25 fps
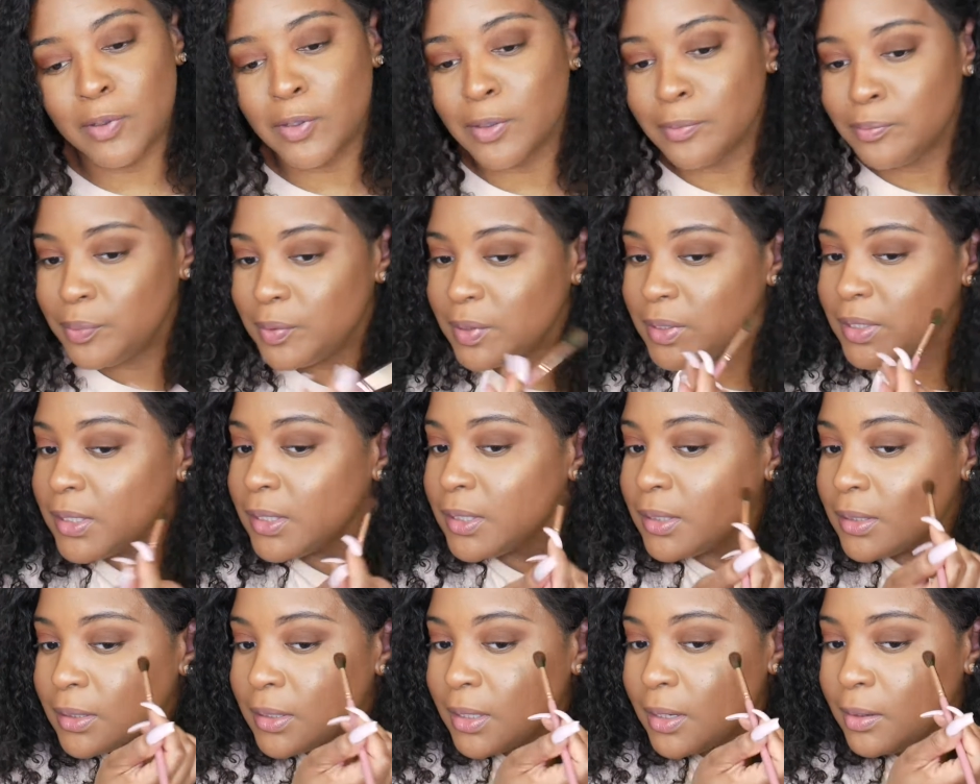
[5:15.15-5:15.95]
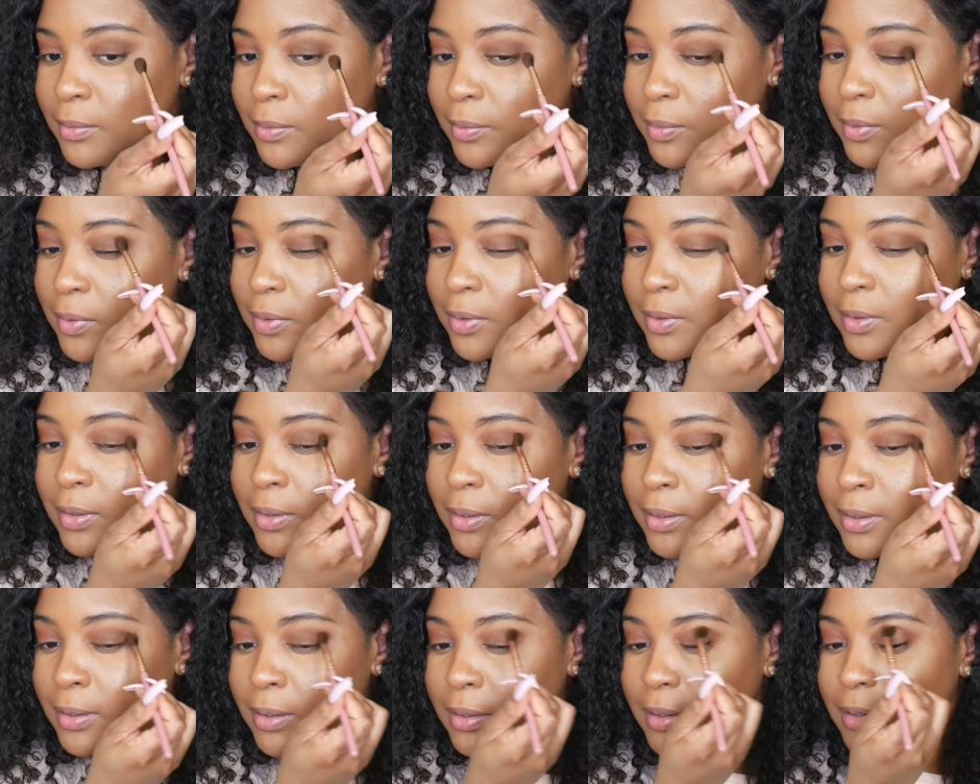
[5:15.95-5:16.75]
on, B. Come
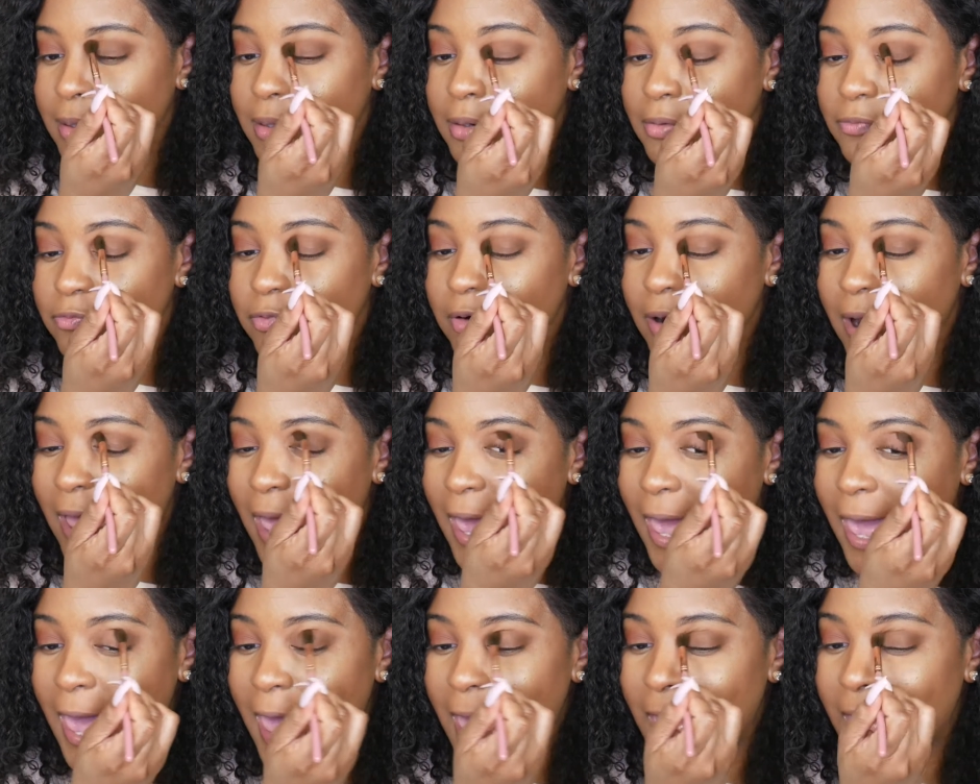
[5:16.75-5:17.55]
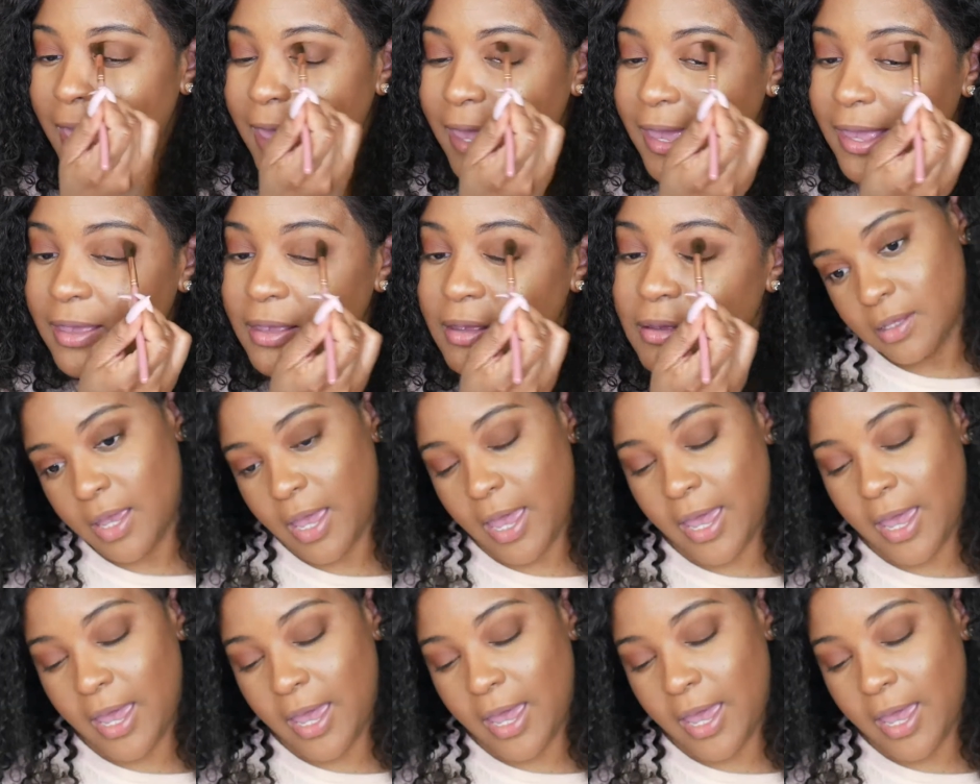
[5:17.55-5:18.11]
on, Ray.